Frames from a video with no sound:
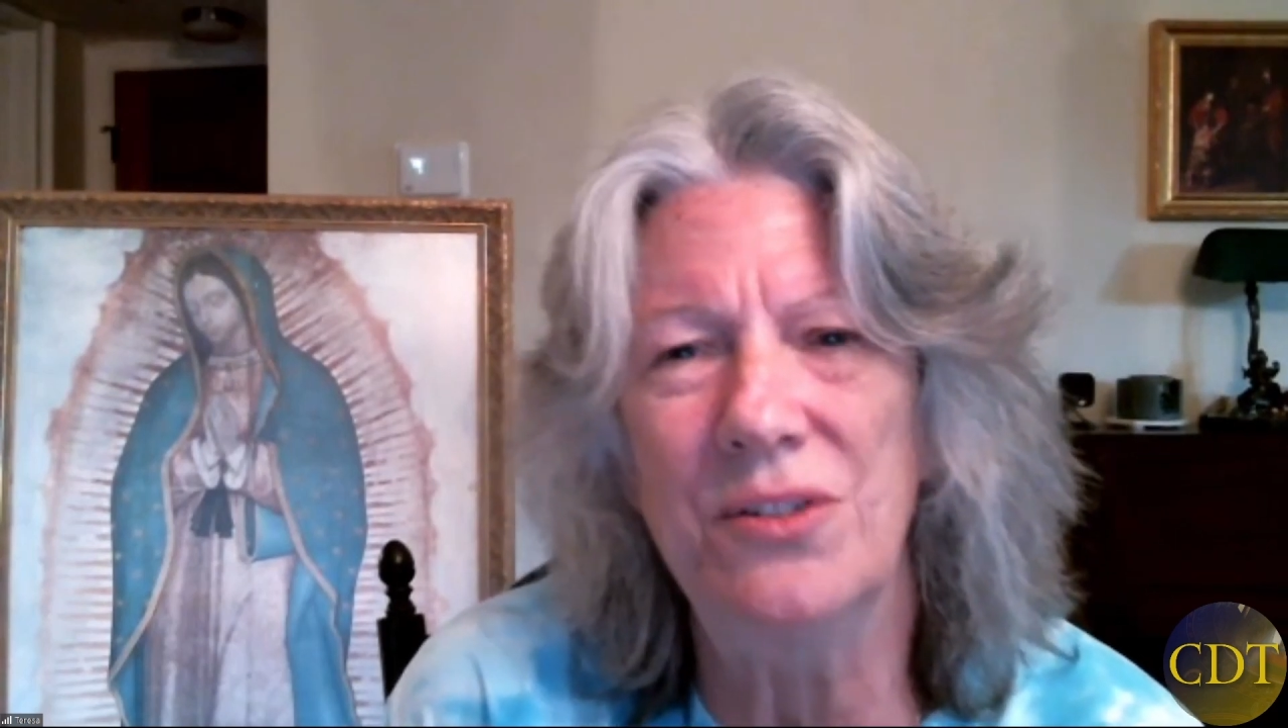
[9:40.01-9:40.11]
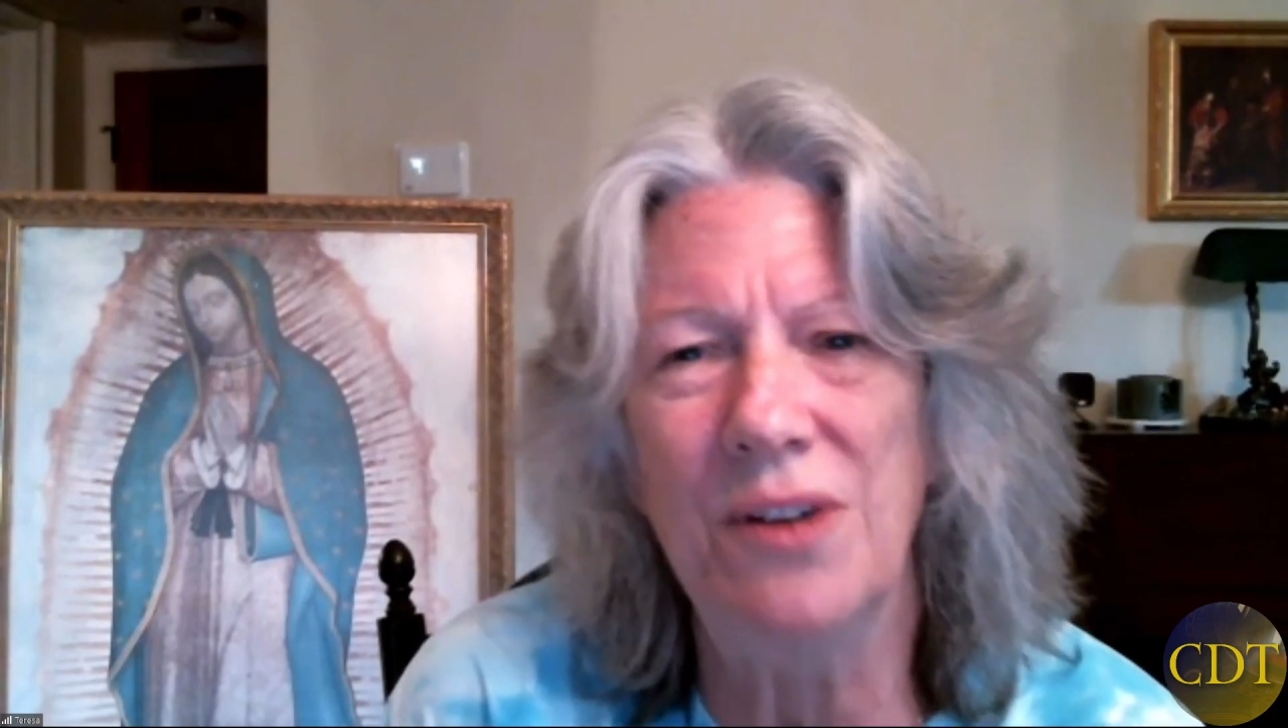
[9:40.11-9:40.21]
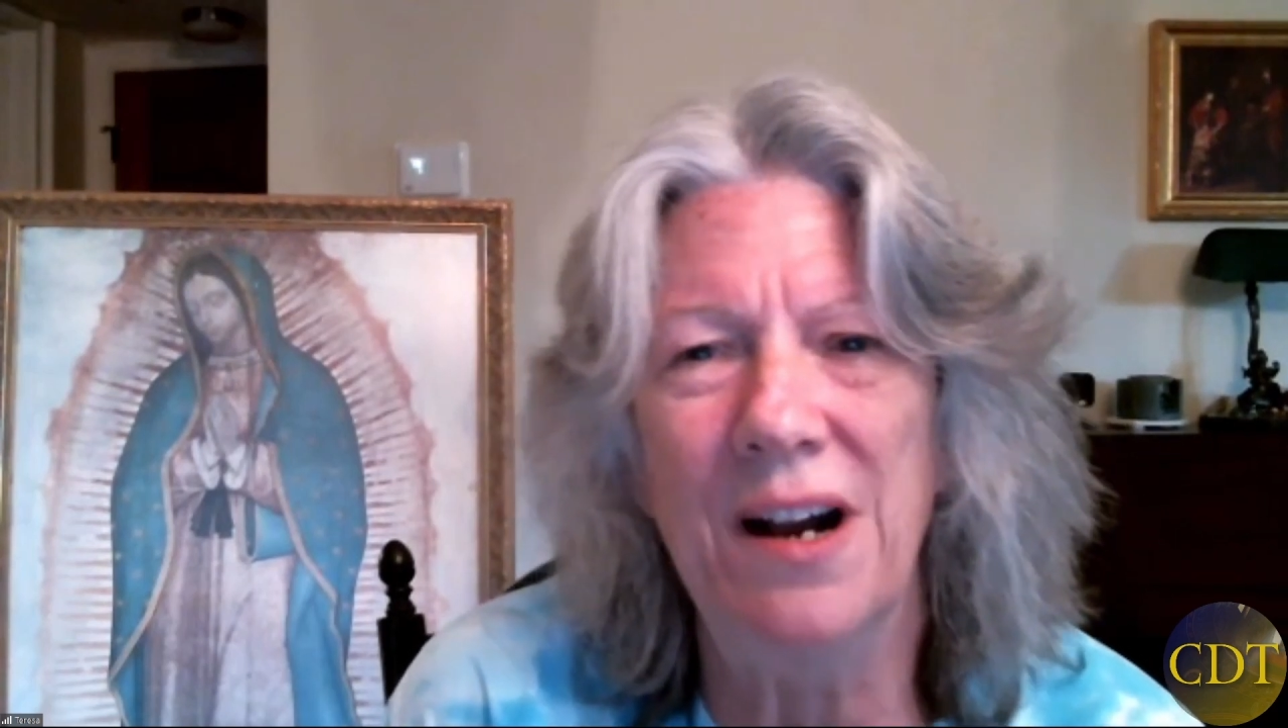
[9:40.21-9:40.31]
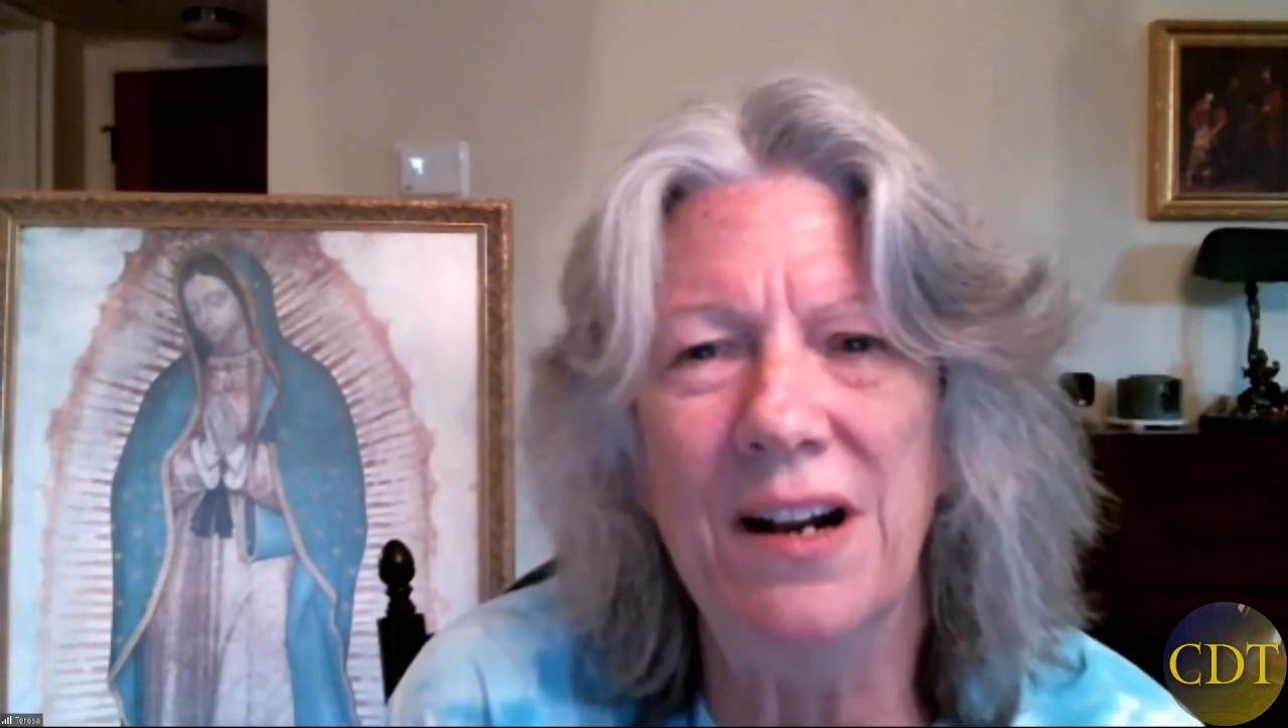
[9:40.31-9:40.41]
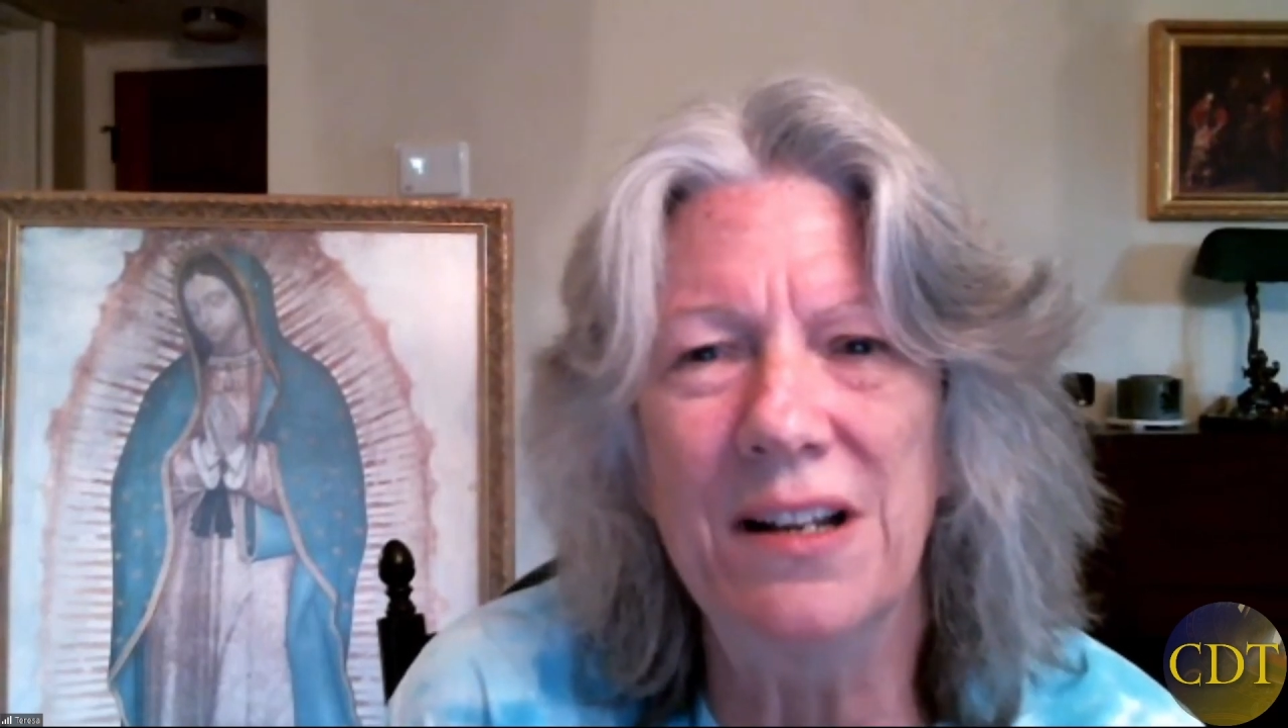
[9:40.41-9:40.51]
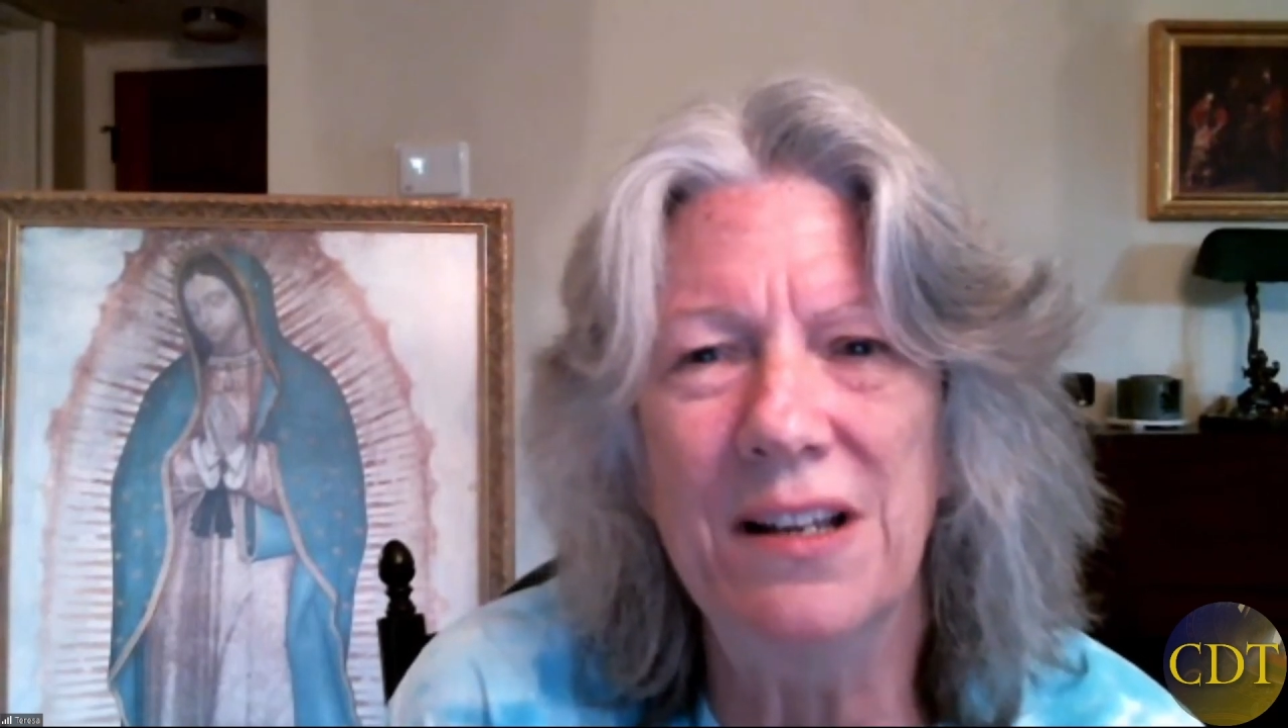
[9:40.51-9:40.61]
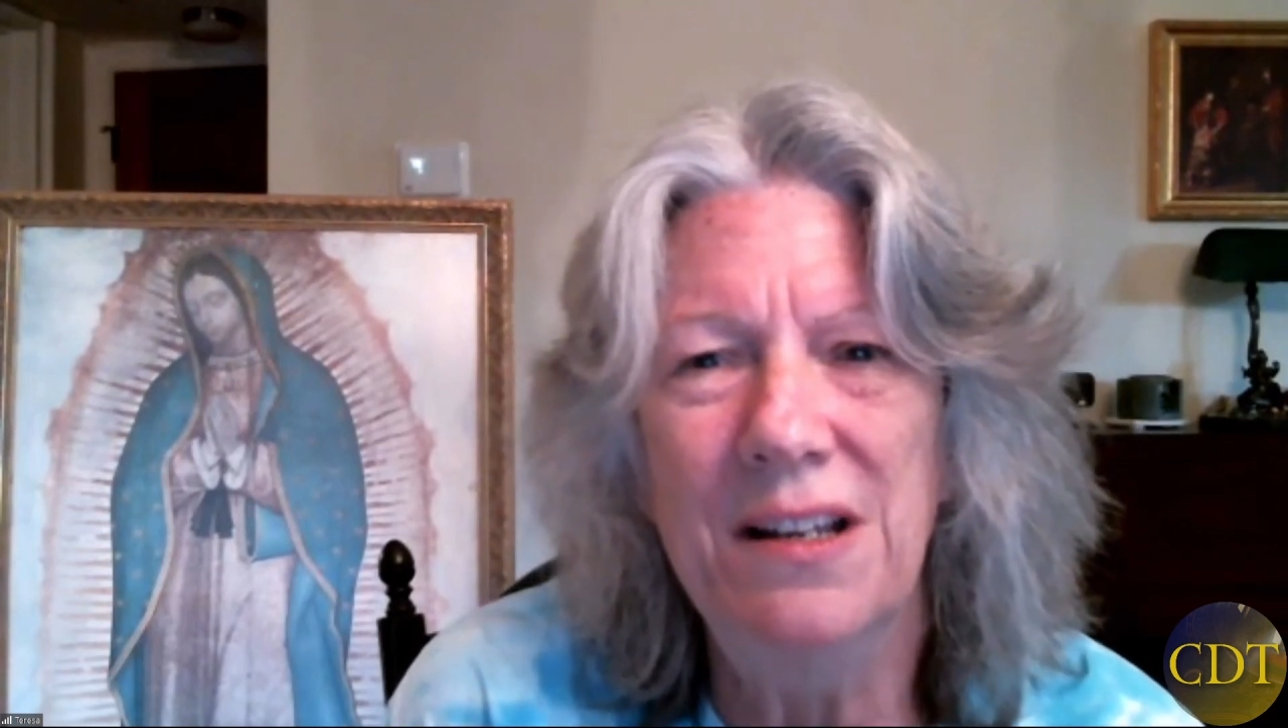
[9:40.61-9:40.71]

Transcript: drug